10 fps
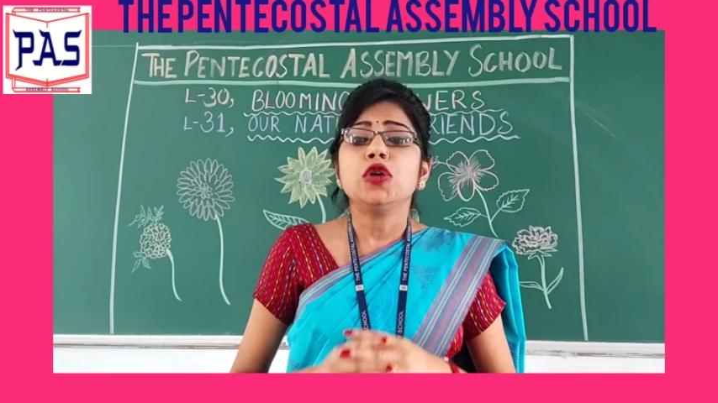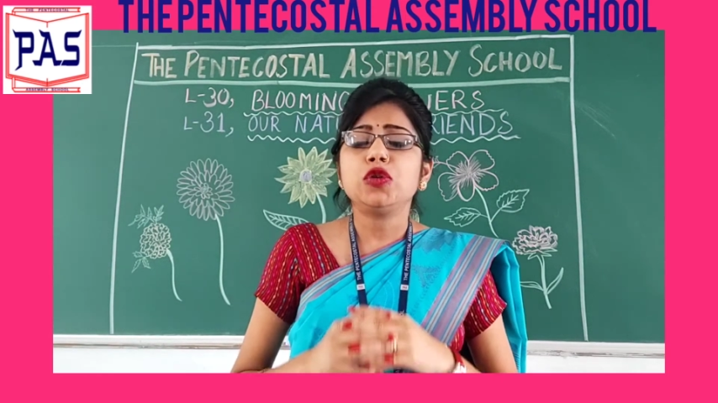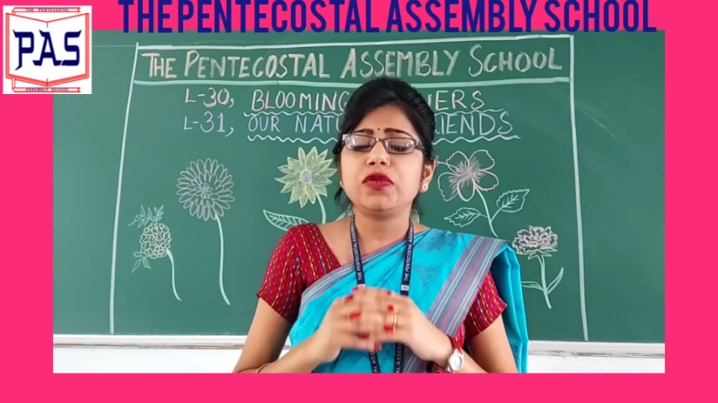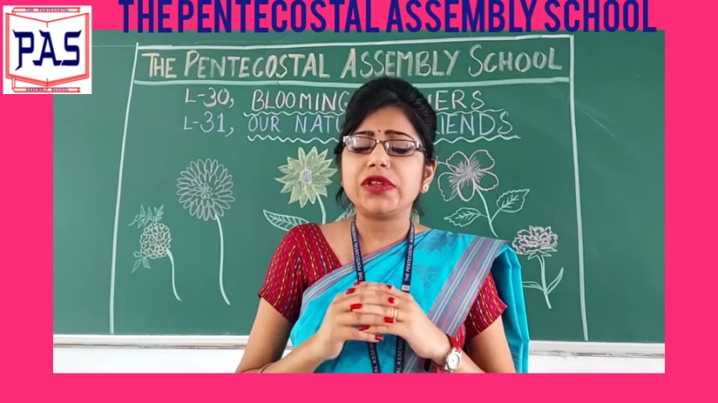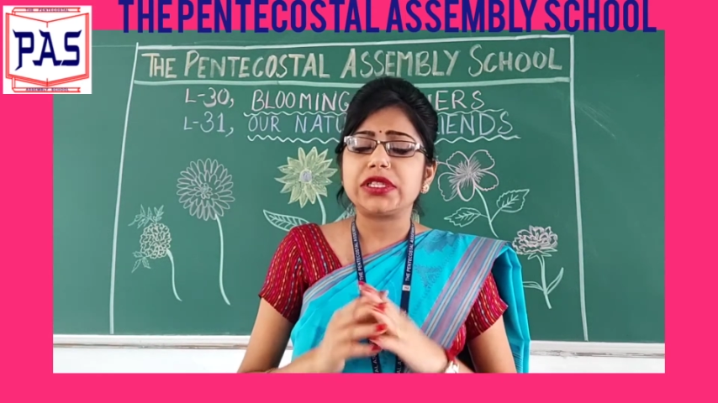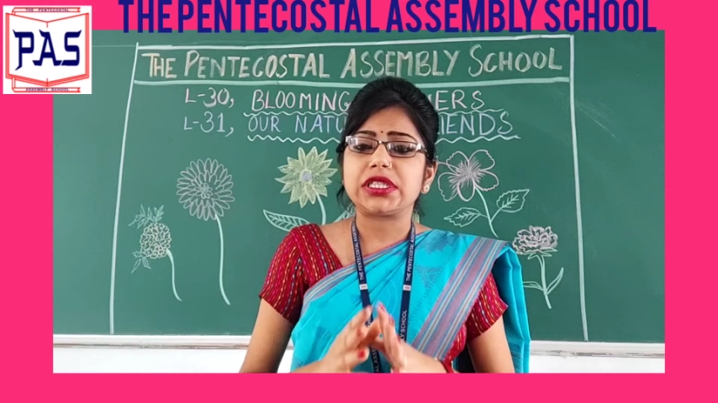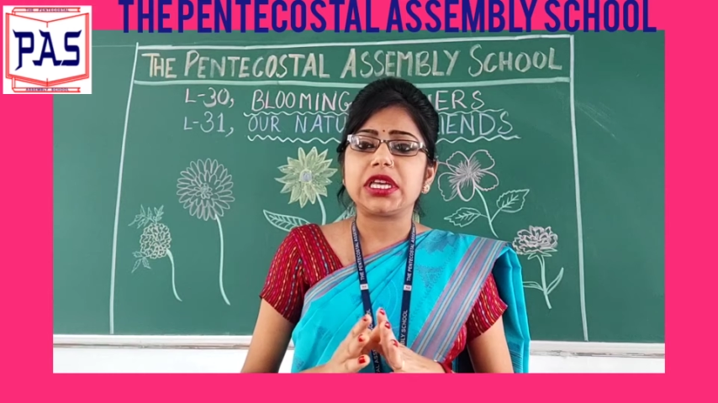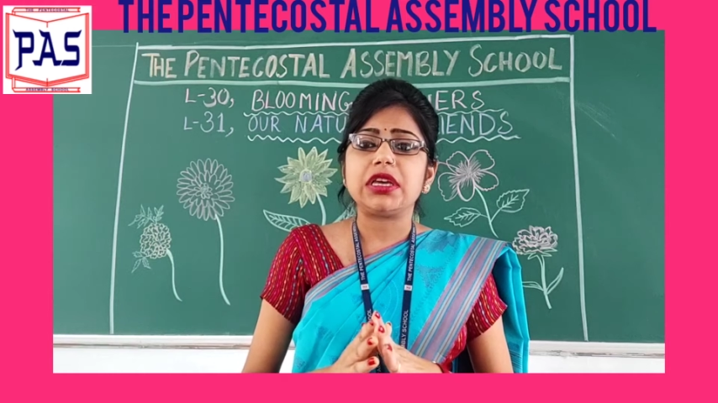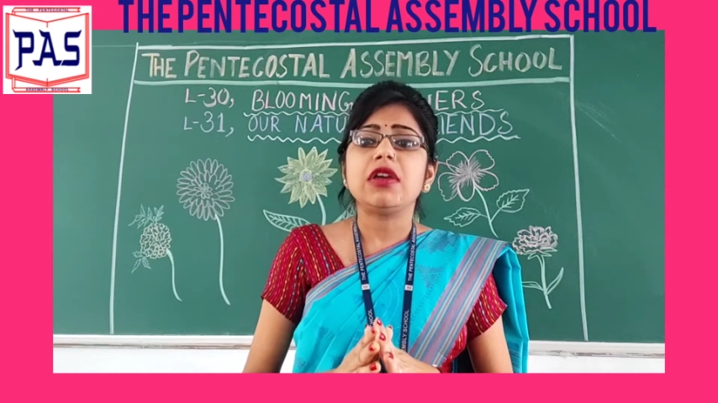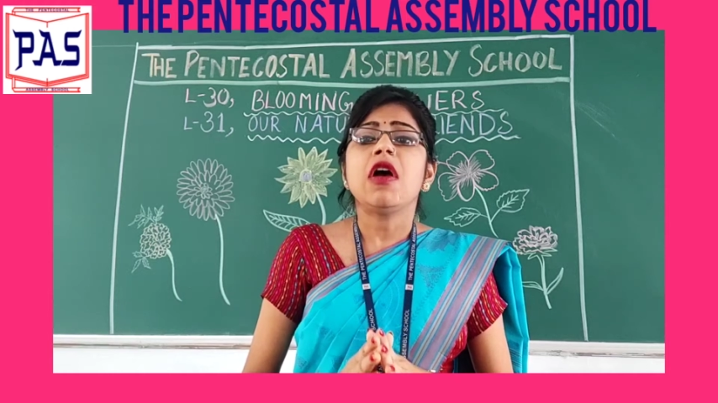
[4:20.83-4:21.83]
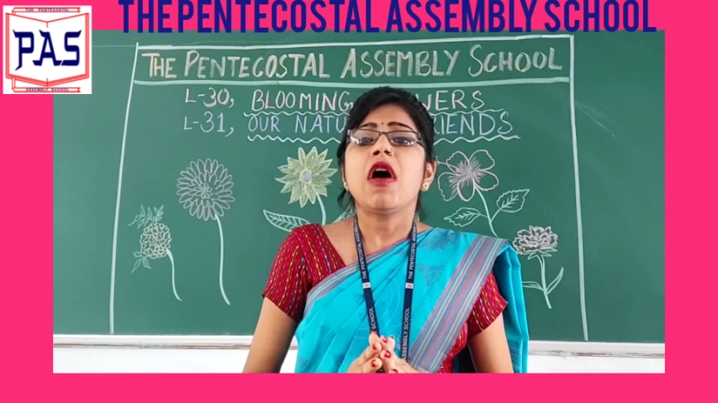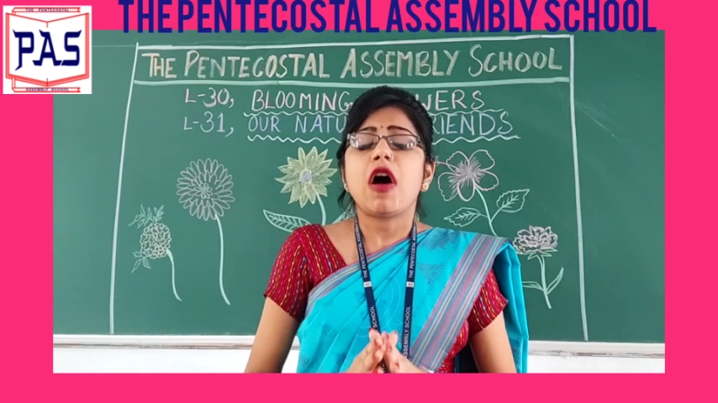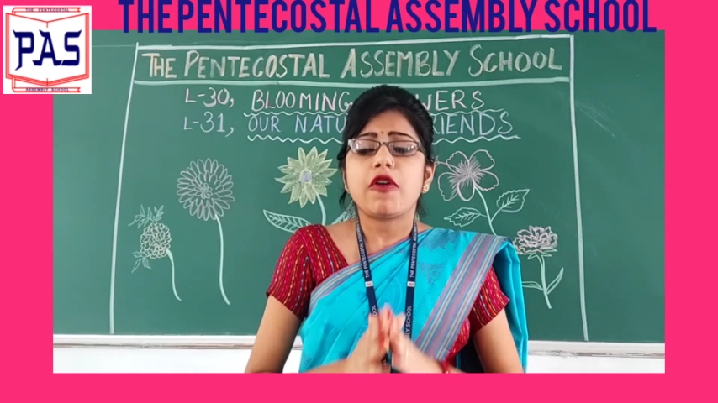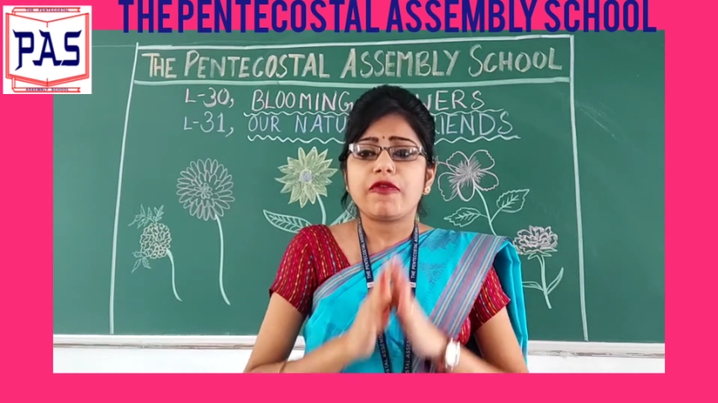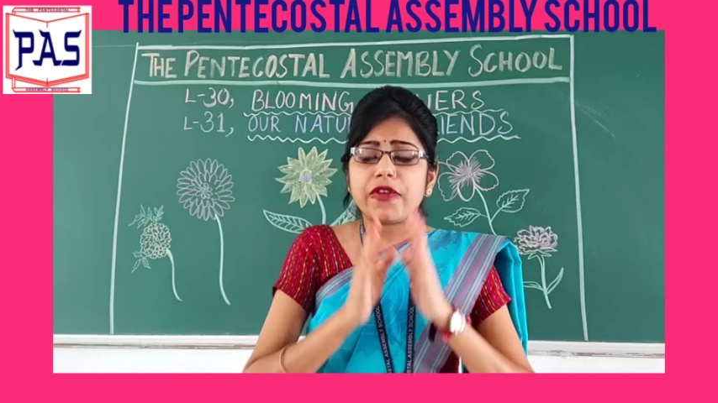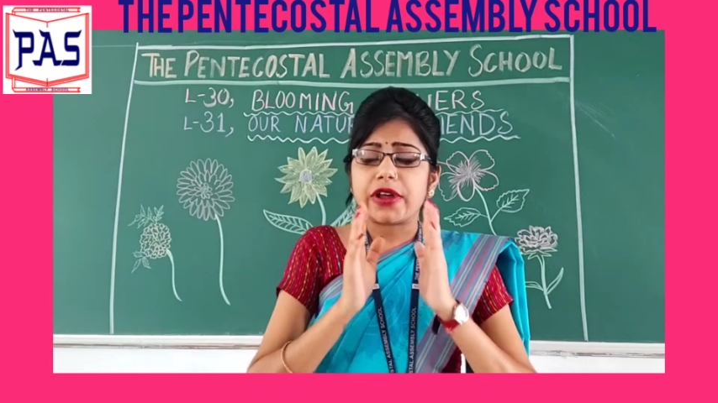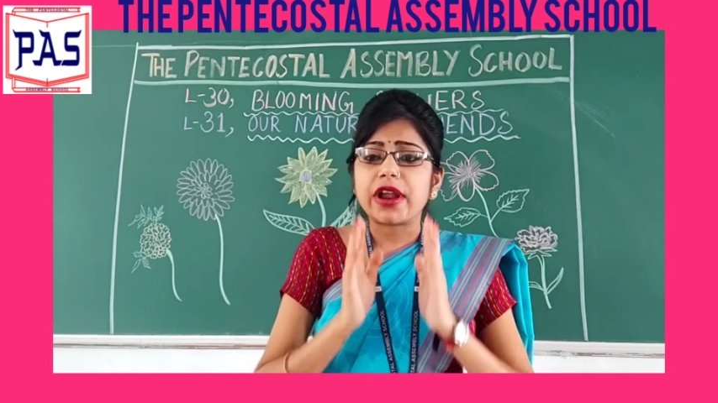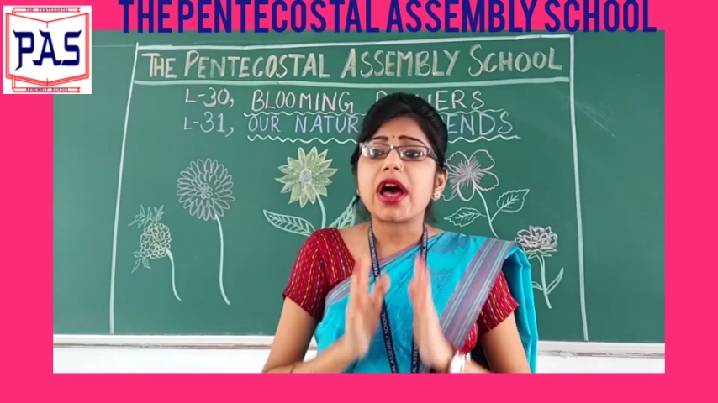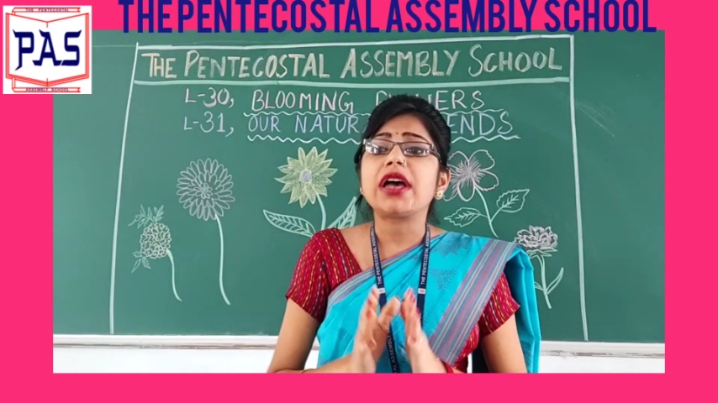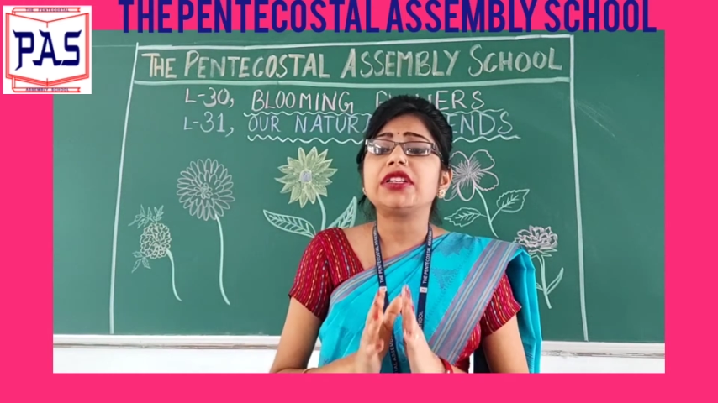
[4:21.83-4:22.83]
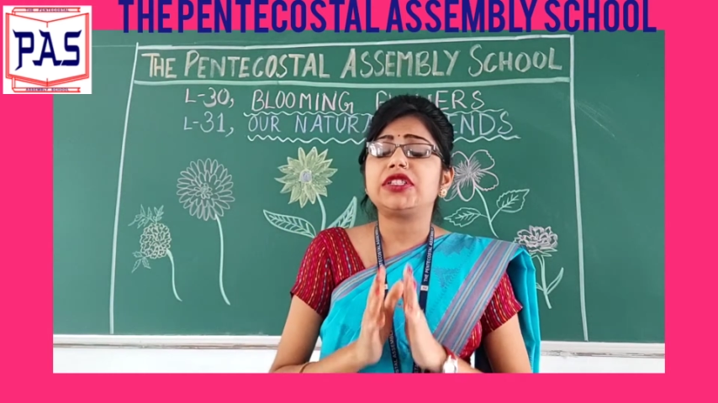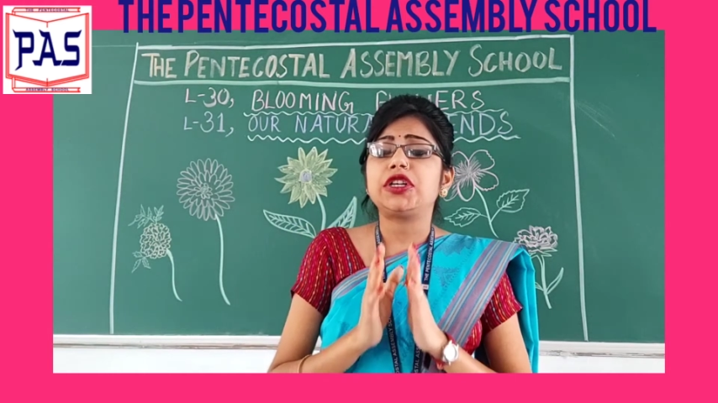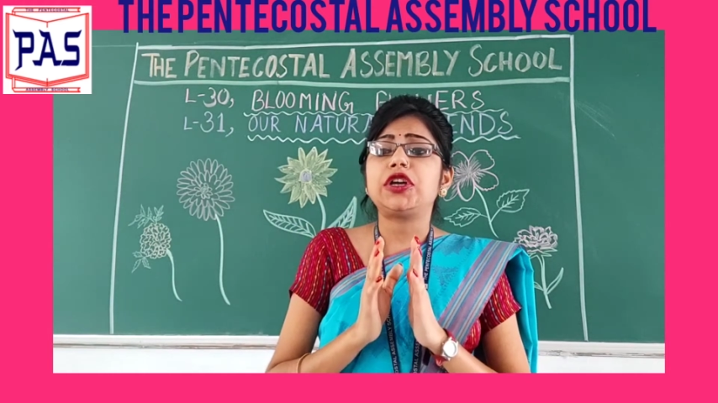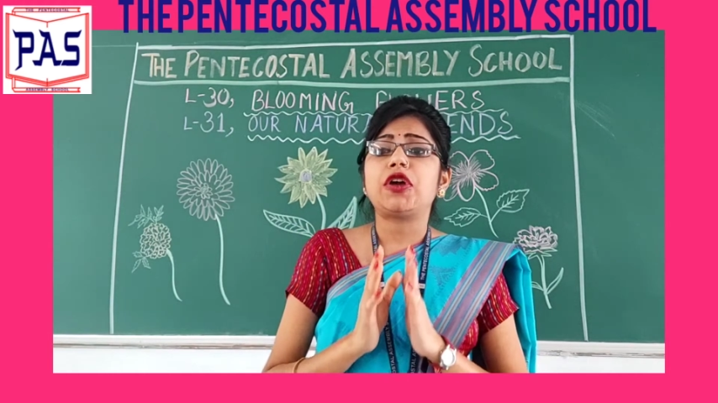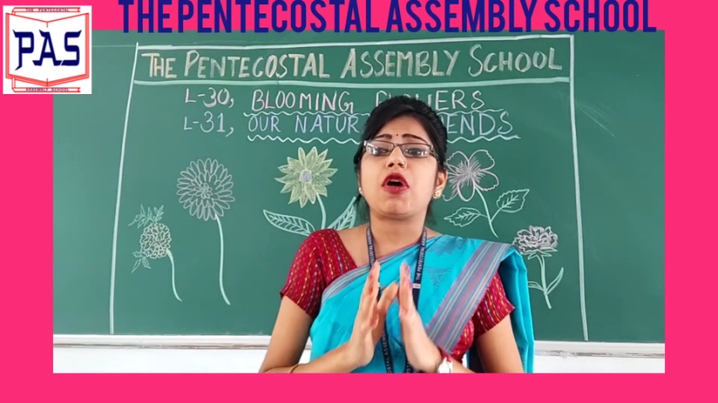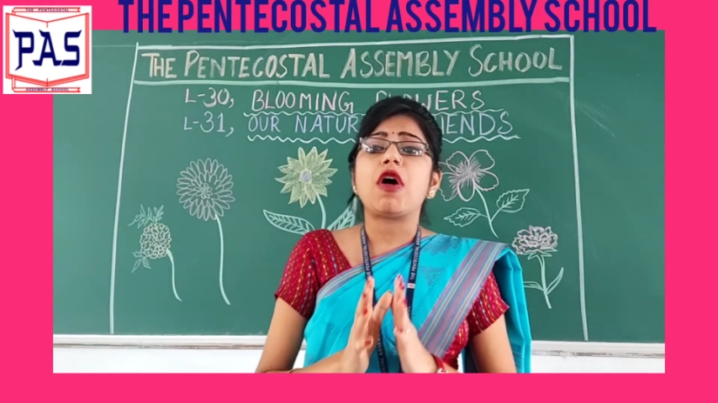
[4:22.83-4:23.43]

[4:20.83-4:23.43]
you will see a variety